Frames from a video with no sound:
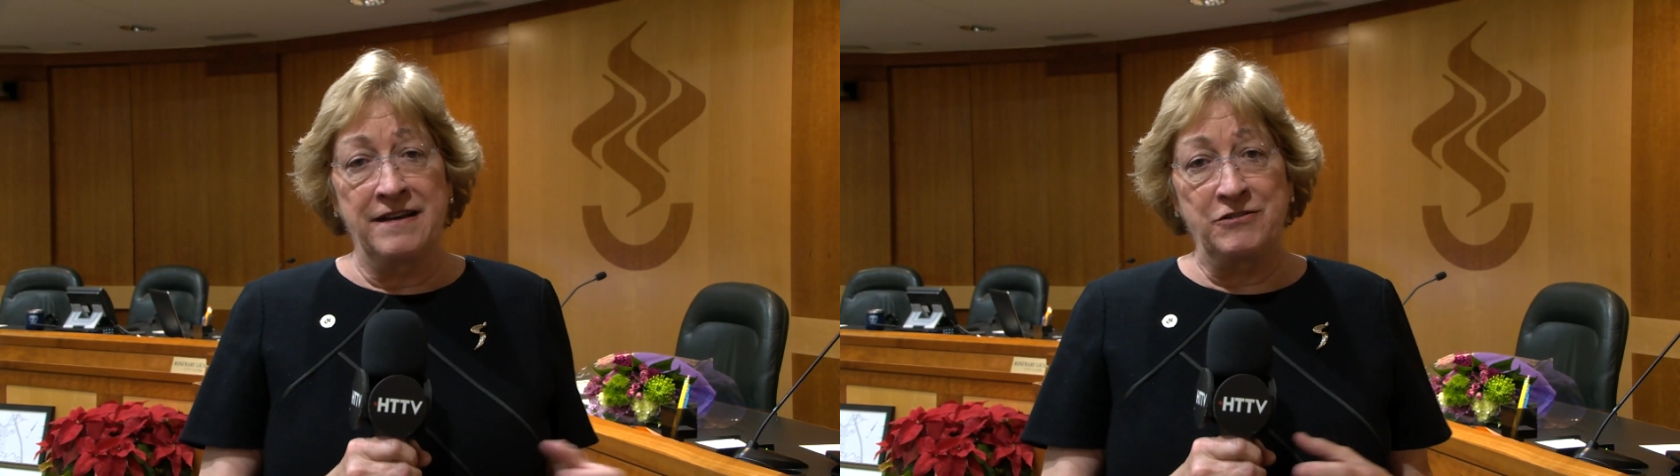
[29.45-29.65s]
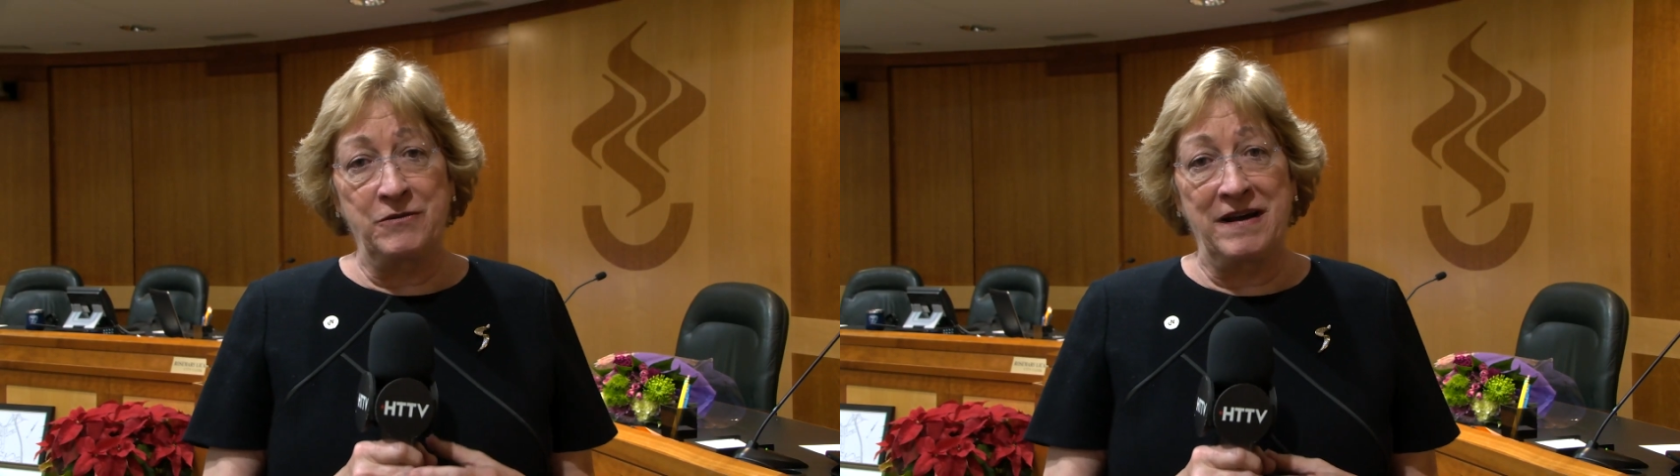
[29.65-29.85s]

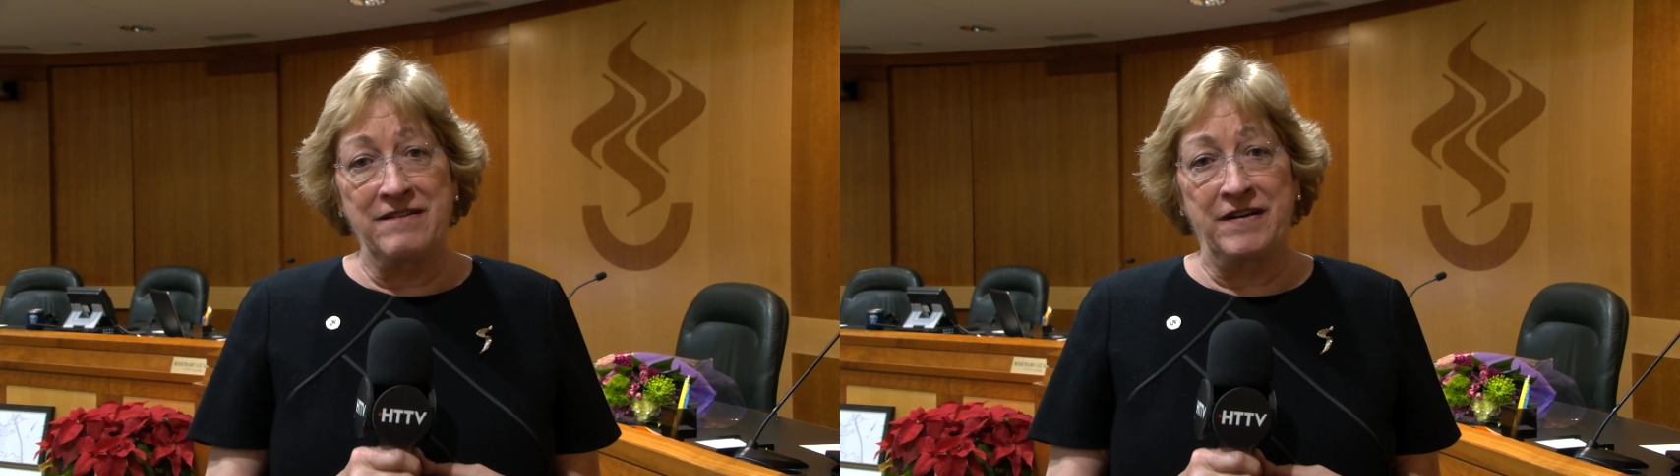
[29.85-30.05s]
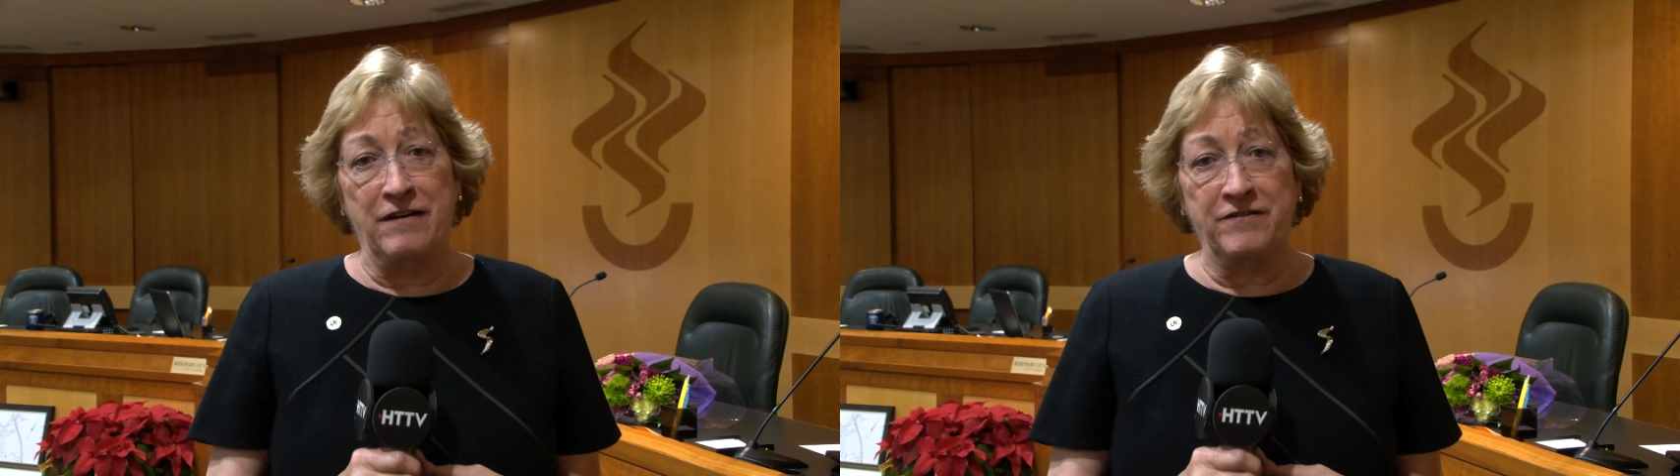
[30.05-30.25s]
to
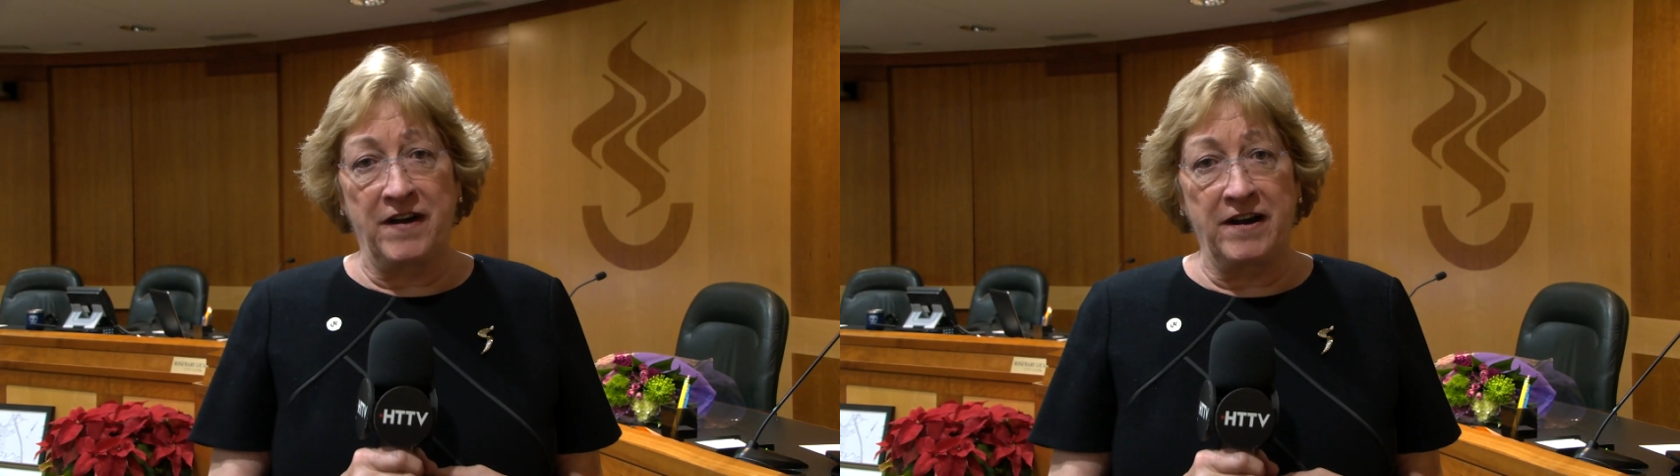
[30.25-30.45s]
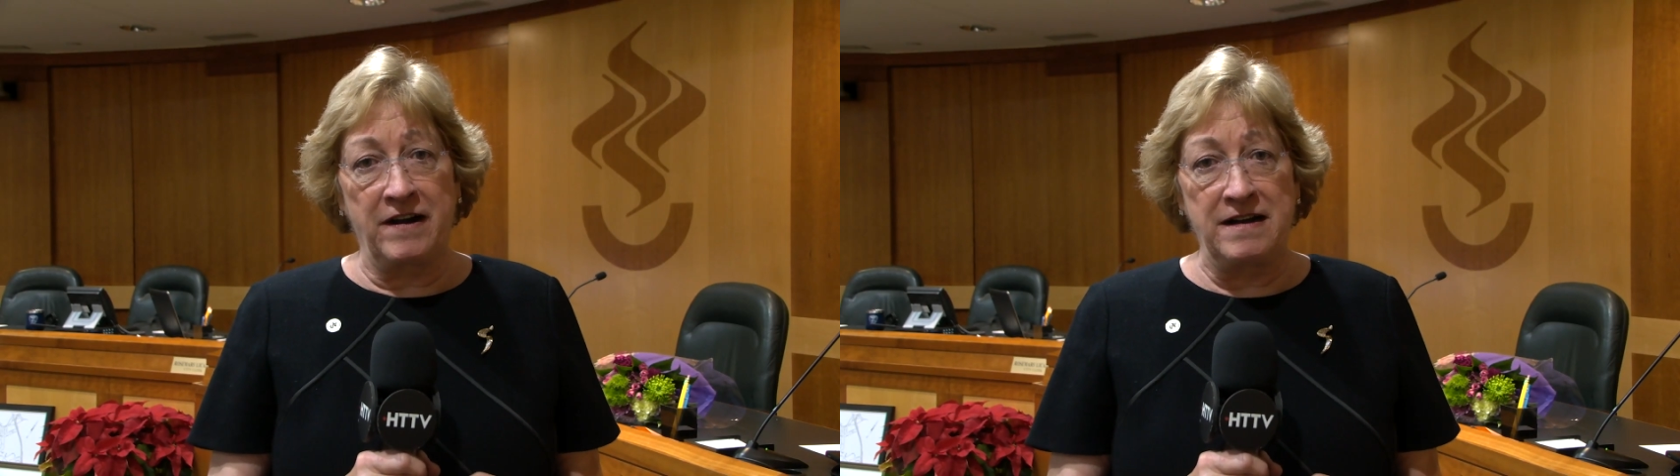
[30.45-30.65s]
have our
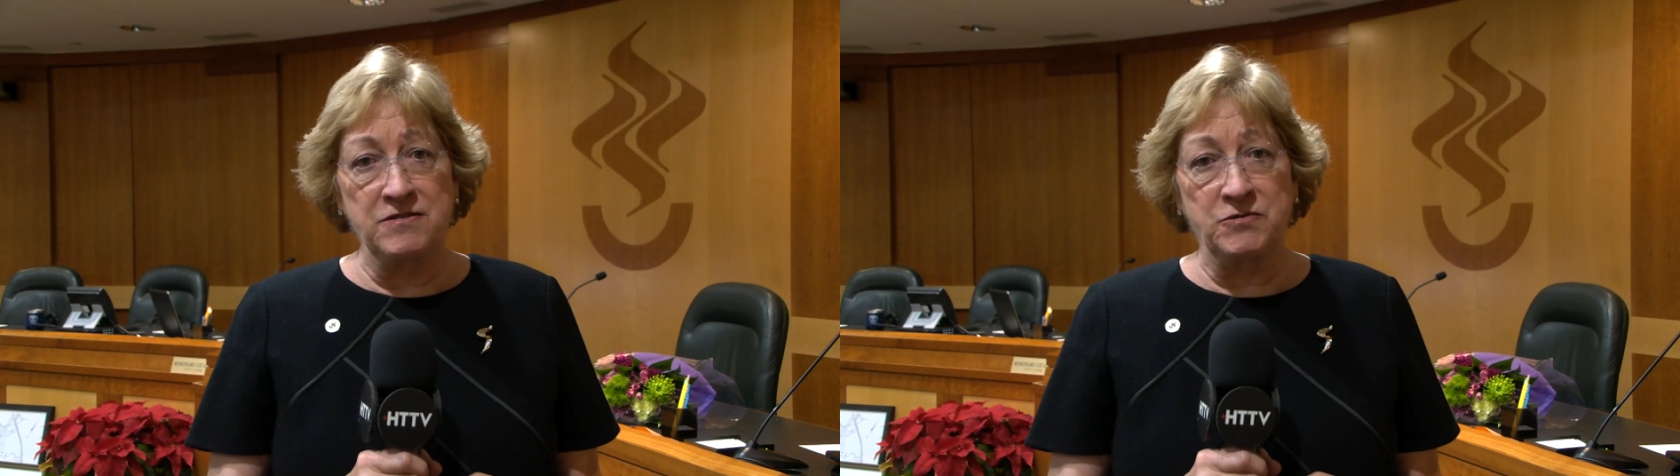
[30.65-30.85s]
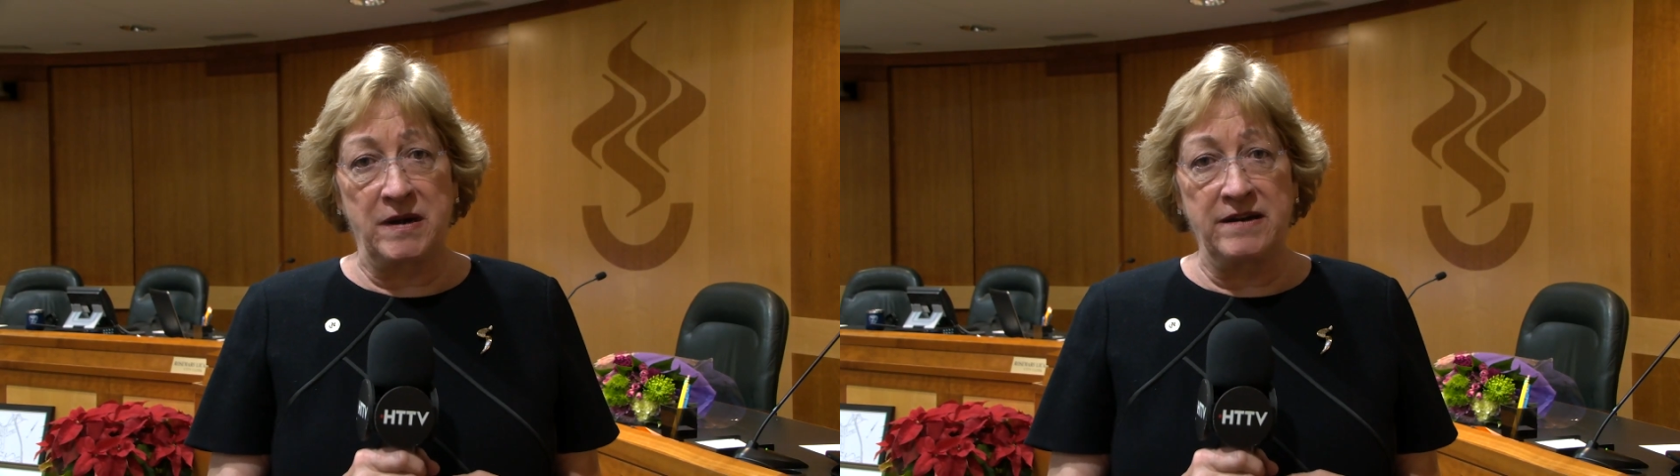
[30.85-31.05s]

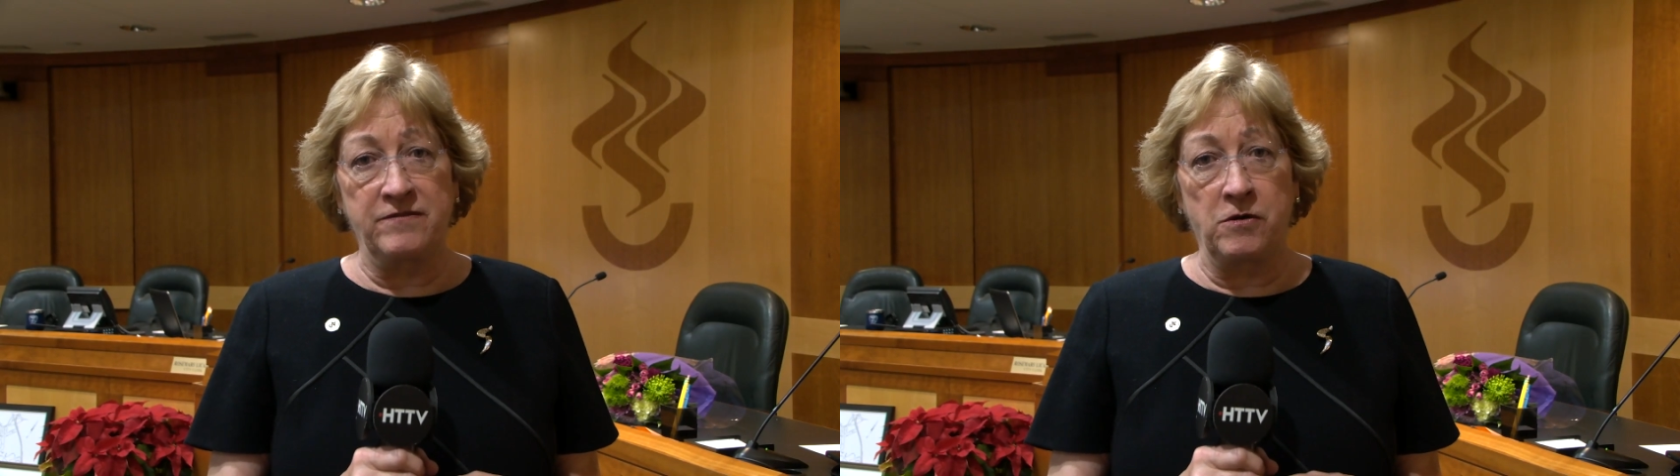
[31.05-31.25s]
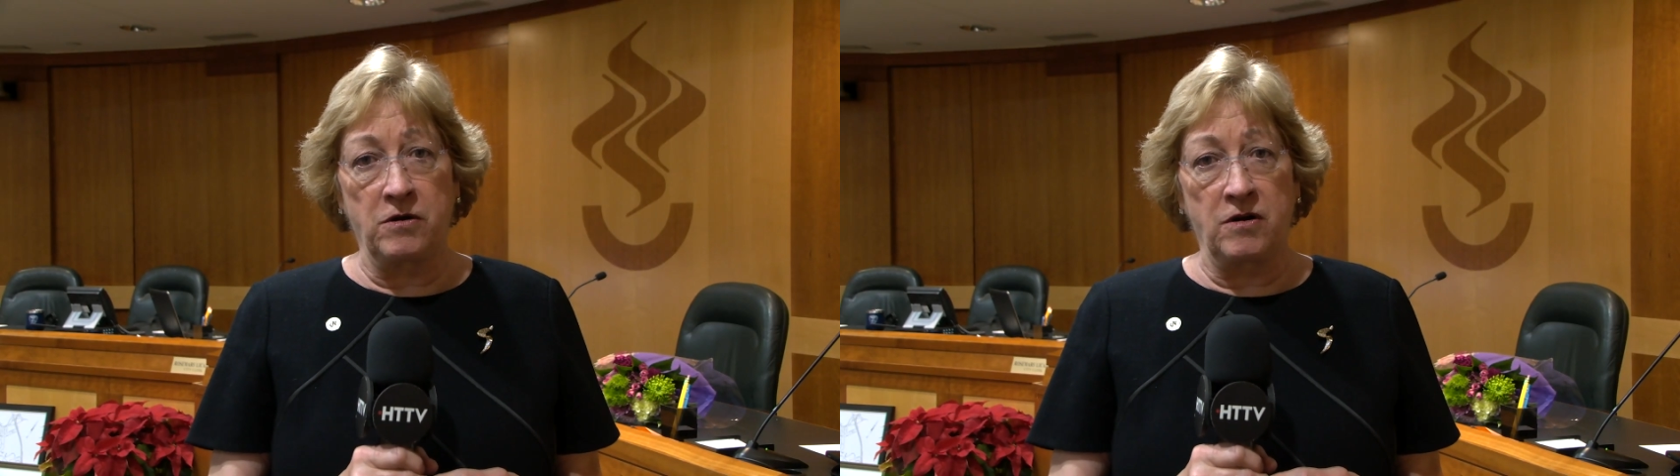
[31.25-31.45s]
firehouse ready
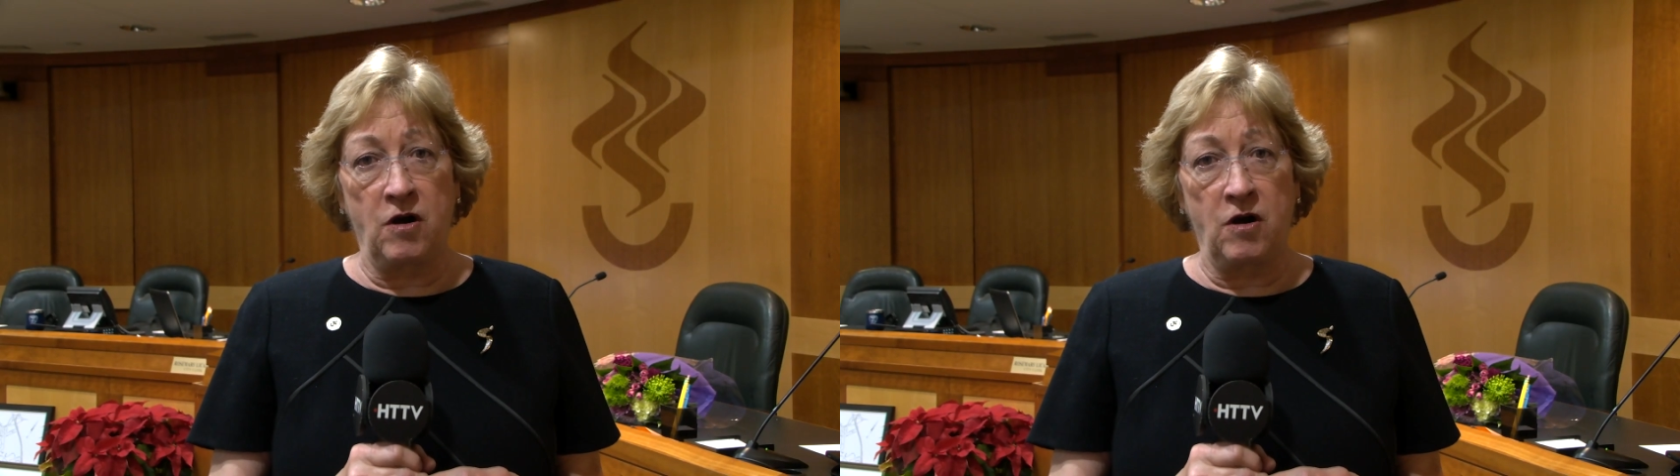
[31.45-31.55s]
for